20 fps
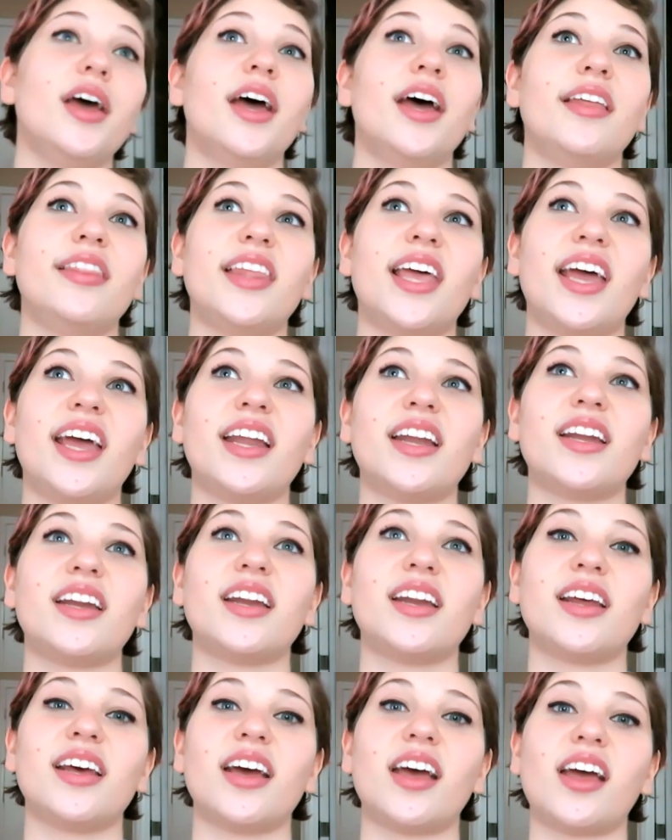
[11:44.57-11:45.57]
And
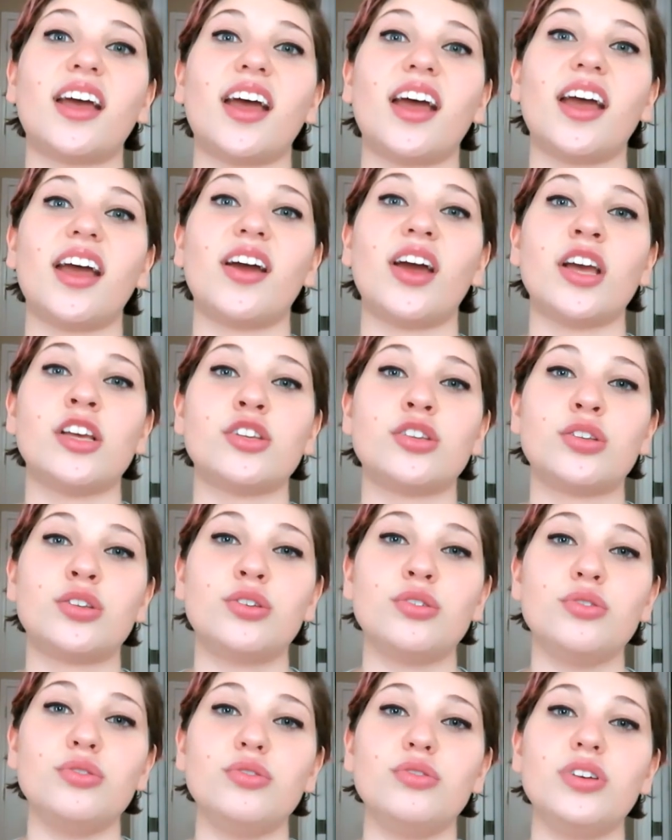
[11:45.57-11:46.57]
then as
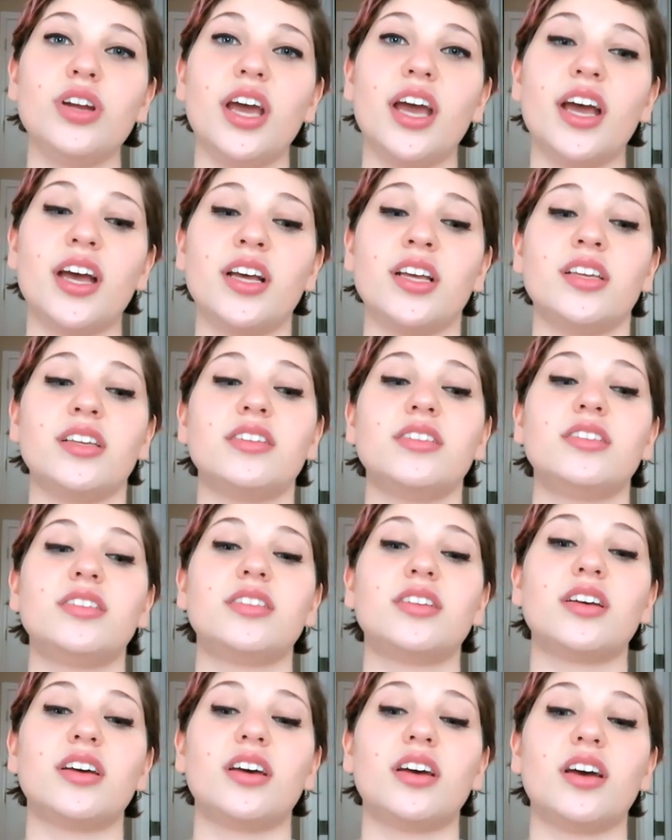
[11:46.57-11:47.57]
soon
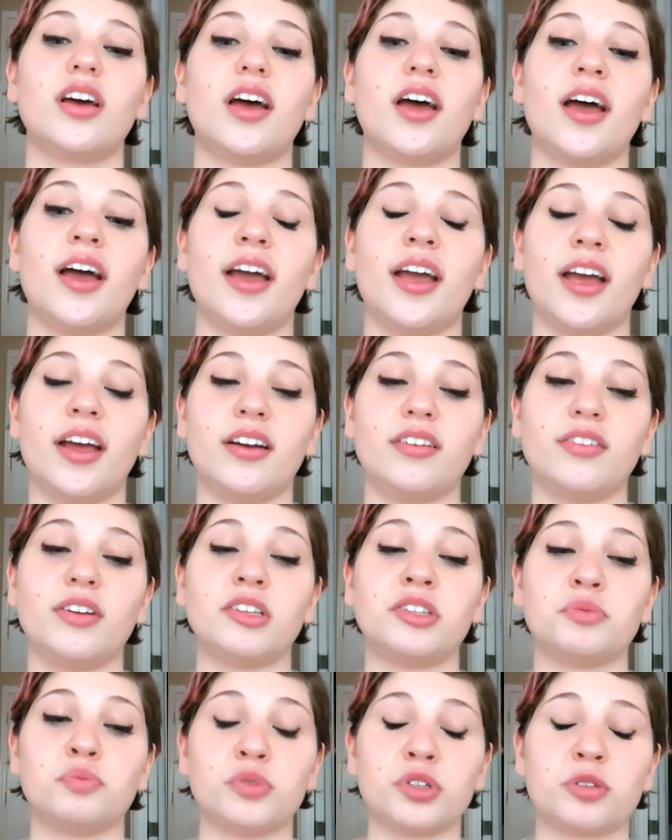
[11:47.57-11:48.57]
as I had
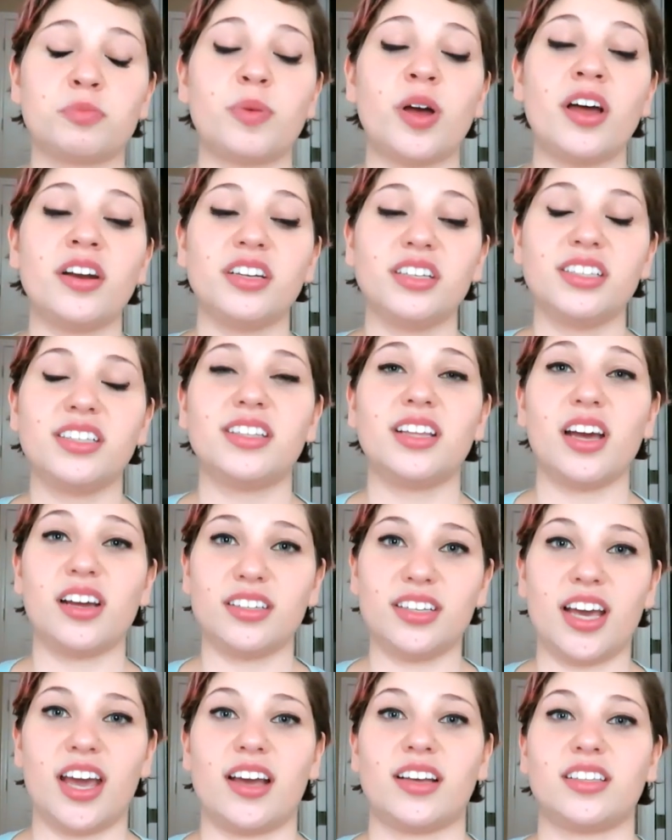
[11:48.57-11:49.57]
responded to
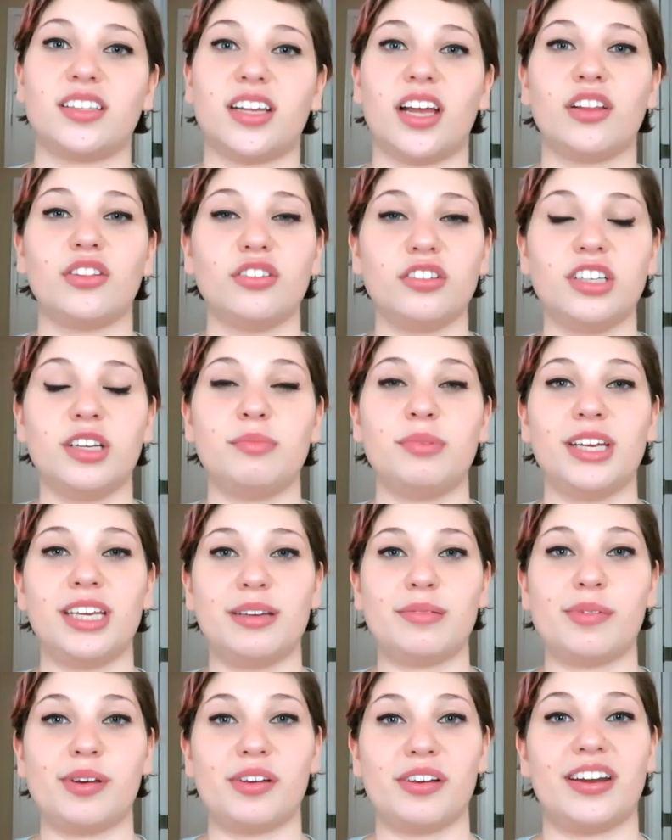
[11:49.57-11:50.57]
that text, I looked at my
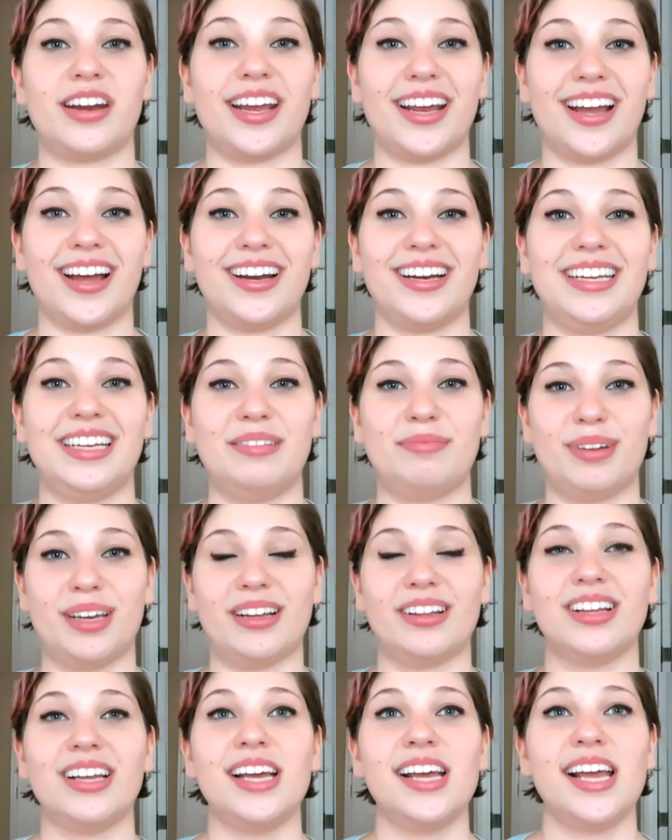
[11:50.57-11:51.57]
email and I got an
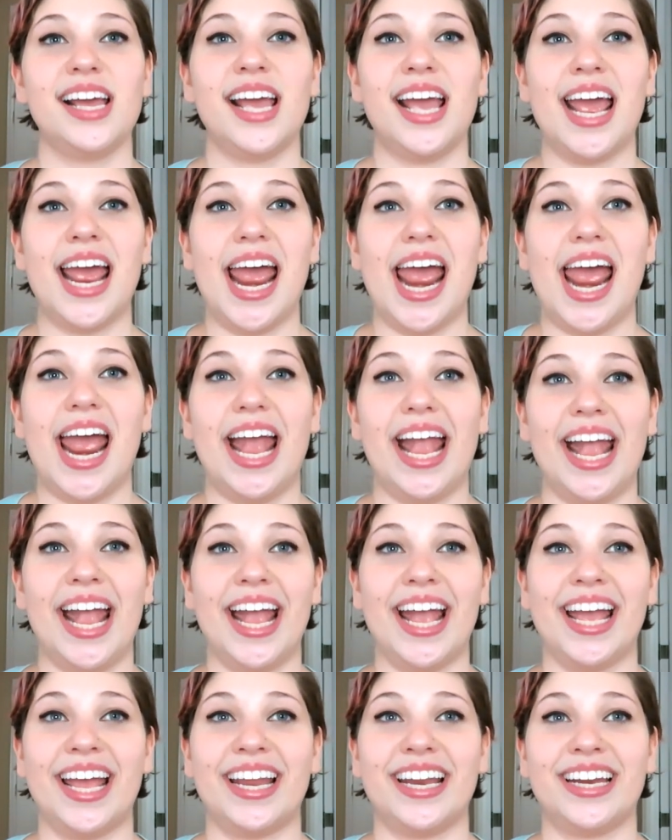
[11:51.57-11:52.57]
email
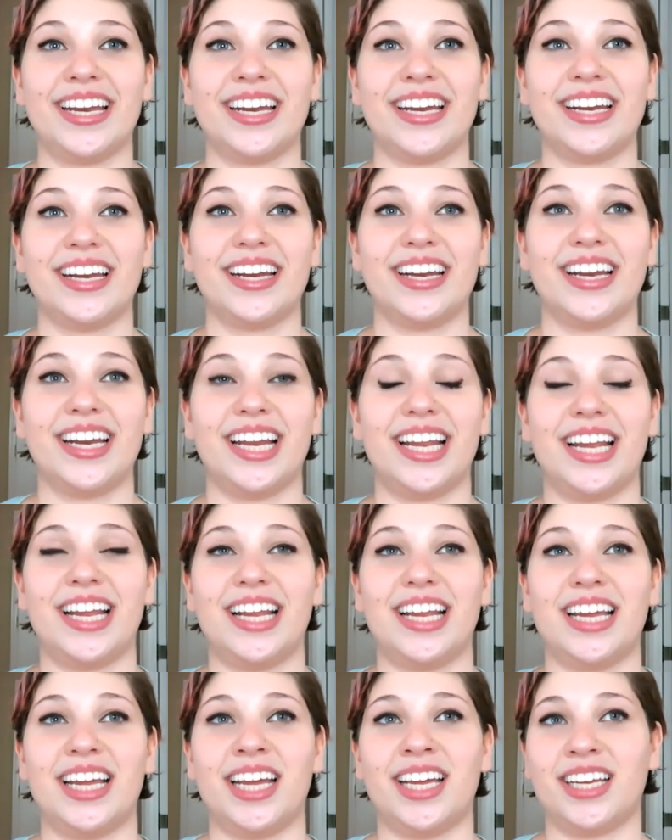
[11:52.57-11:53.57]
and
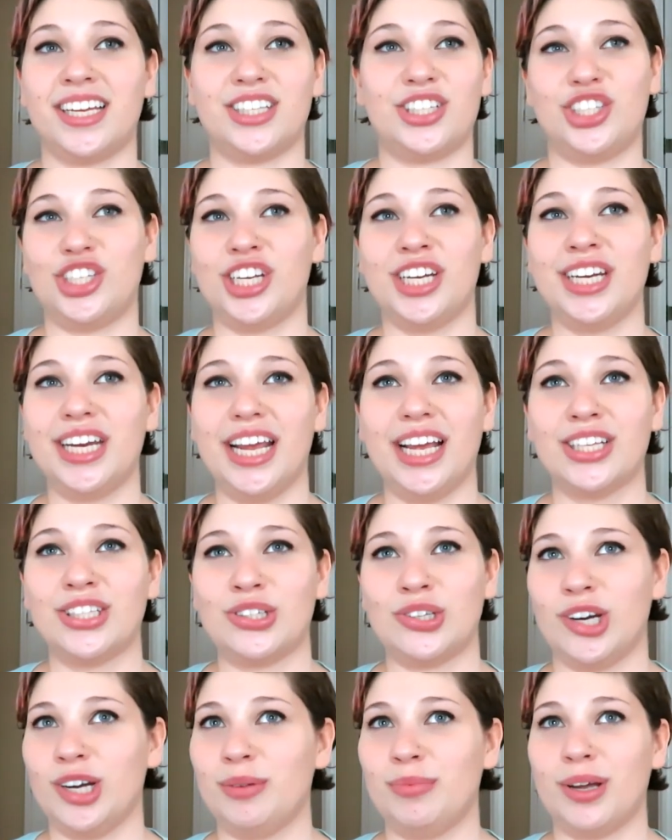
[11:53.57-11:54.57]
Eh, she didn't
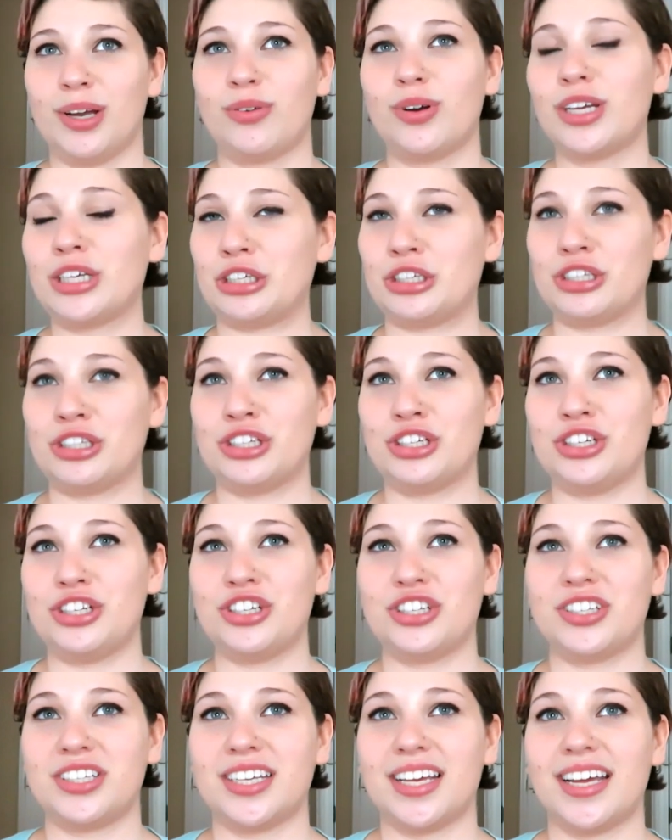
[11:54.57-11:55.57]
answer any of my questions. She
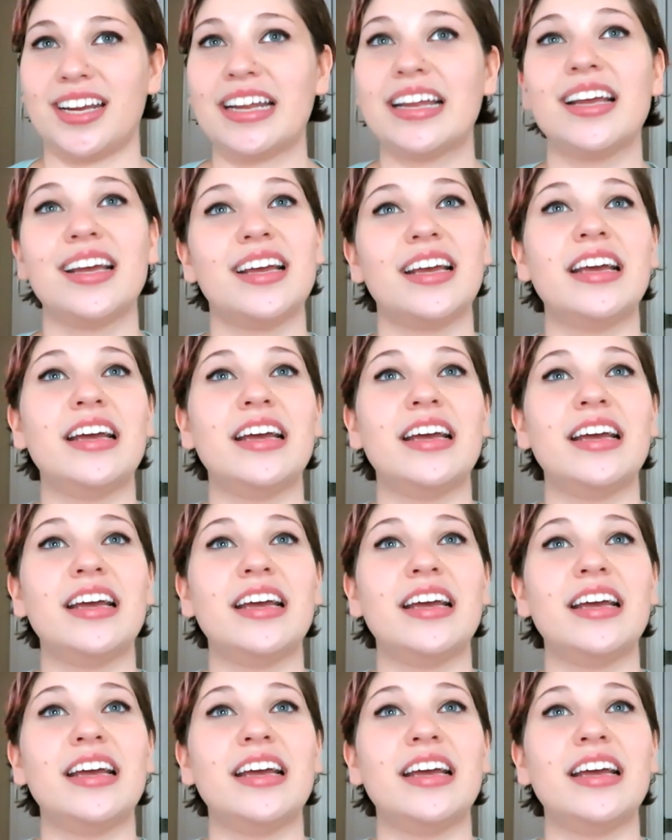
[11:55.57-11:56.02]
just said,